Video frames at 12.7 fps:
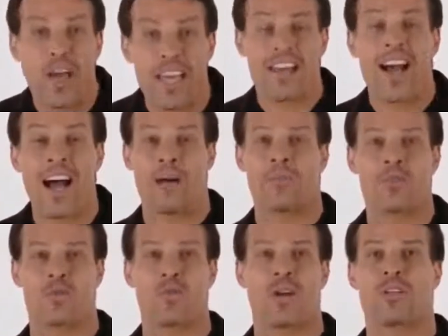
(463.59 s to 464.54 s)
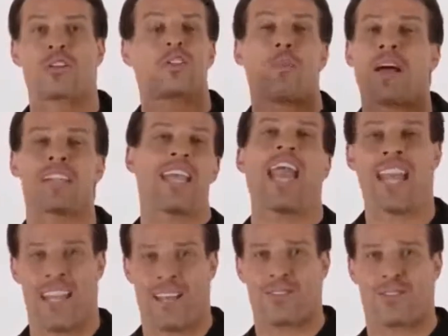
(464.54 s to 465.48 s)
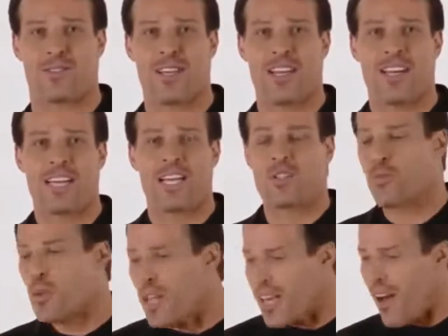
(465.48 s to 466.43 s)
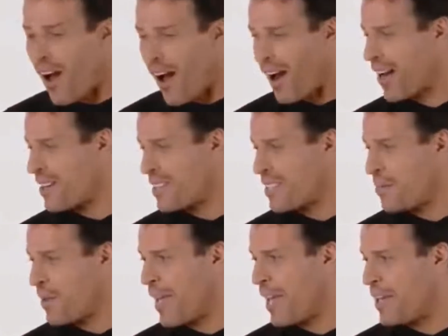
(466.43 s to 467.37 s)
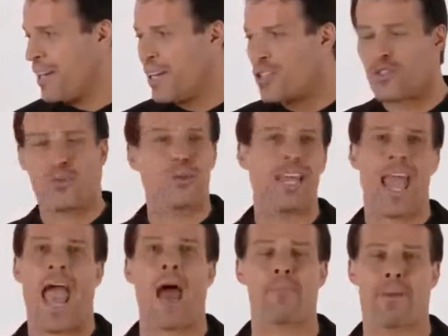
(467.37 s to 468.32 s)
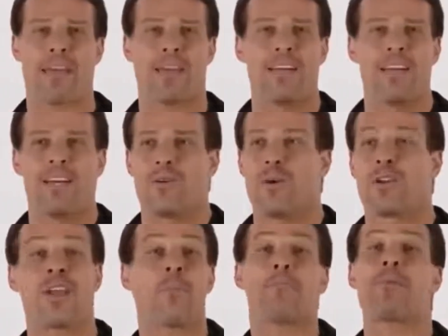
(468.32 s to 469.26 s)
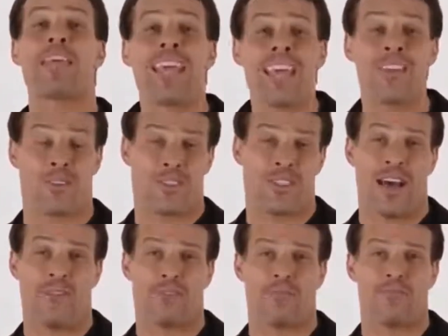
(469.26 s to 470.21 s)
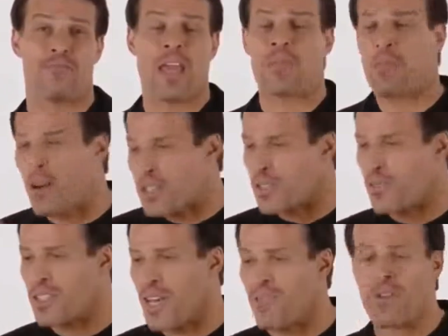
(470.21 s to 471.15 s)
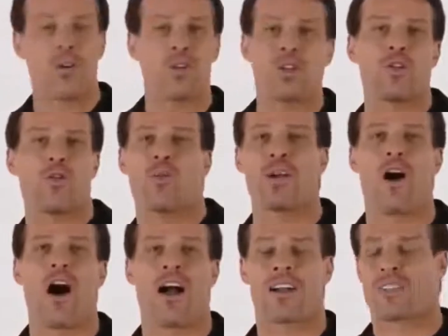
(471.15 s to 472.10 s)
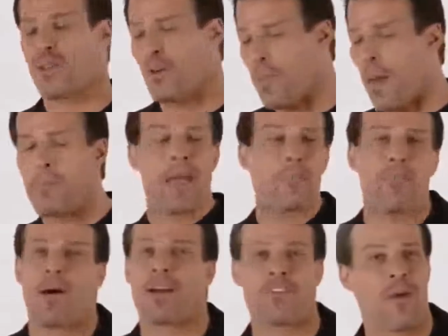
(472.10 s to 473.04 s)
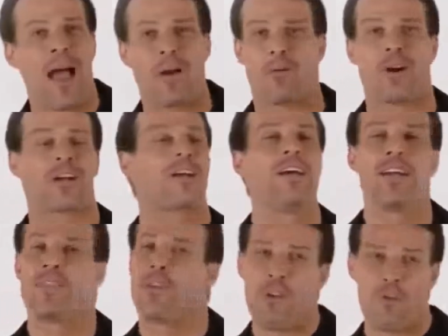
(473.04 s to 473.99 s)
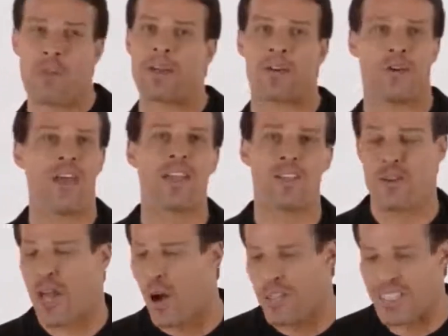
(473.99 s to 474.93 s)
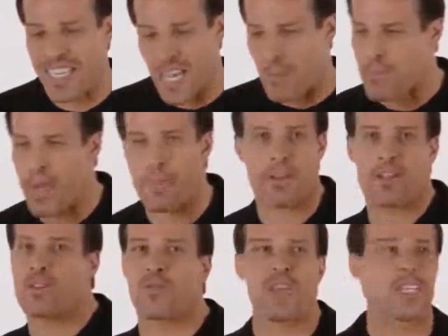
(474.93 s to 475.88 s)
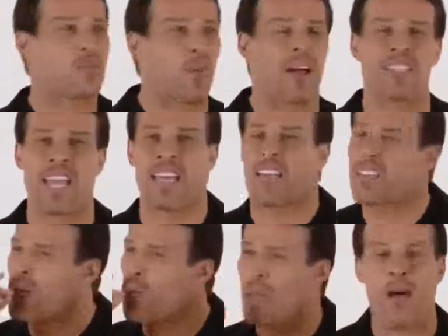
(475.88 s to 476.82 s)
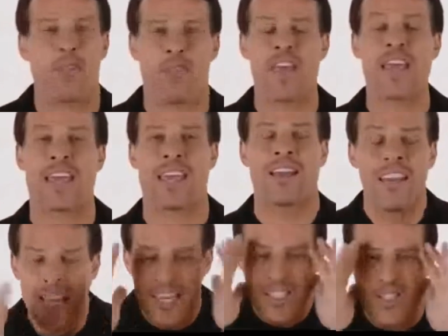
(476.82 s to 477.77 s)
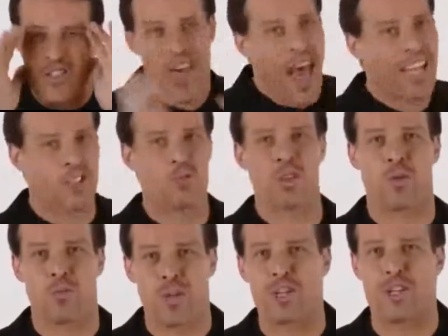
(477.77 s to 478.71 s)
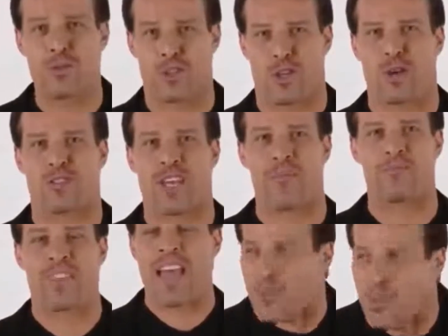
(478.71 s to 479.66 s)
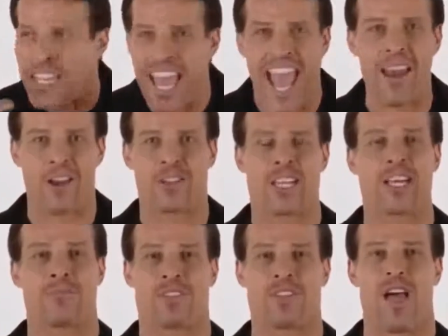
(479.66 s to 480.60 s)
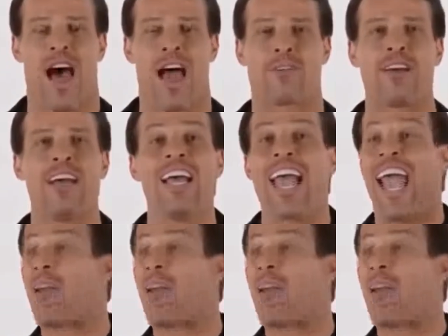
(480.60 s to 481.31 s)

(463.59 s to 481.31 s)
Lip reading: Joy comes when you're spontaneous. It's really hard to be truly happy when you're not being yourself. And most of us have no clue who we are. And so a big part of my work, if you've ever been to an event, you know, is to get people to do things spontaneously without thinking, because that's when the real you shows up. That's when the energy comes alive.